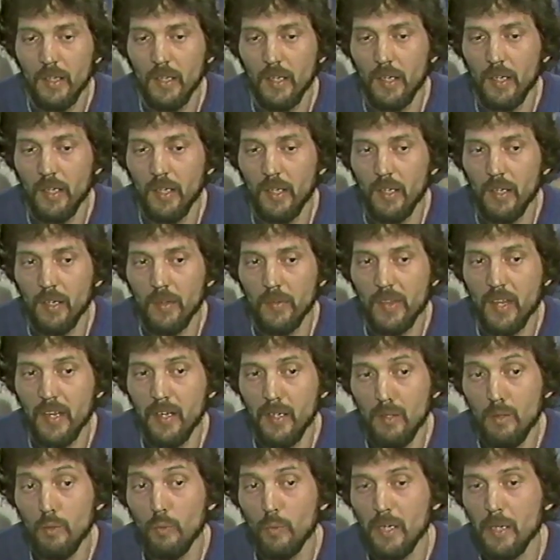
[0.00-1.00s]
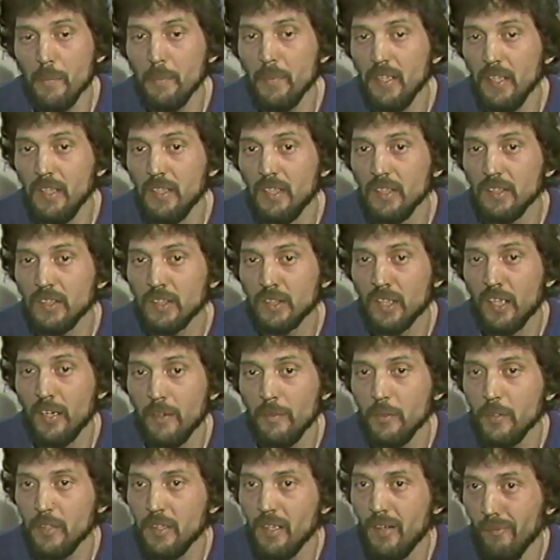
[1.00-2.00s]
uh, they don't want to be
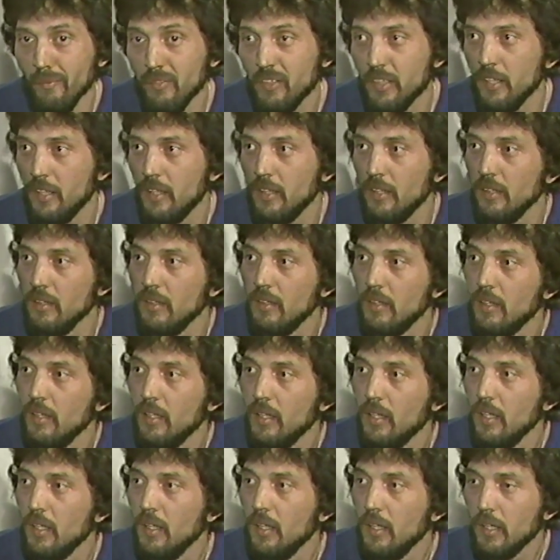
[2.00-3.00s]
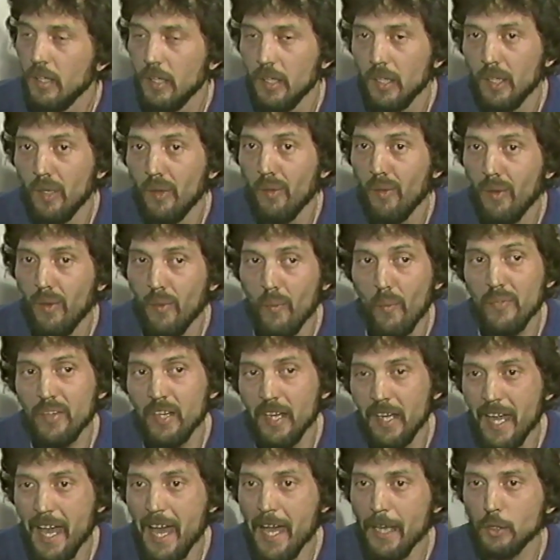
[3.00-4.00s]
discovered until uh,
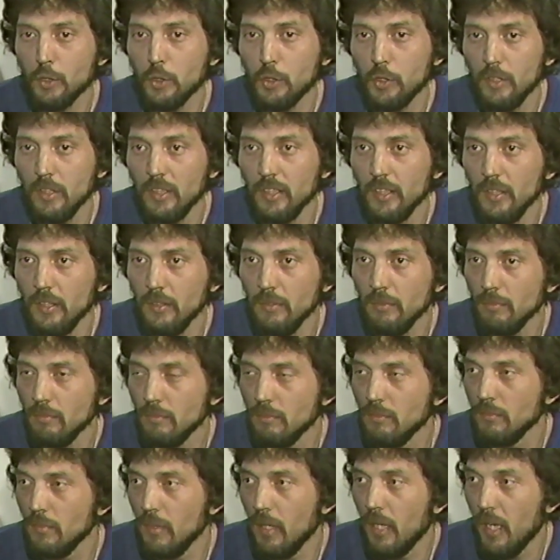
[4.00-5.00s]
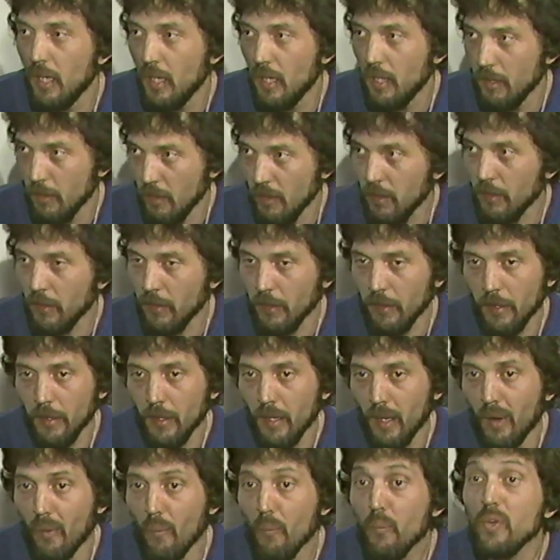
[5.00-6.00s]
they actually are,
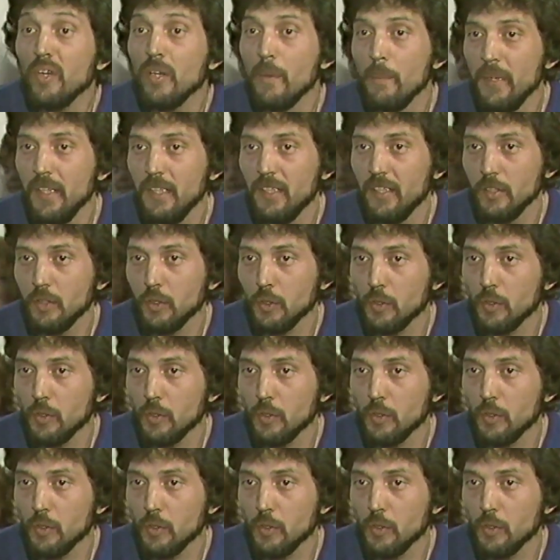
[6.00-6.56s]
uh, commit this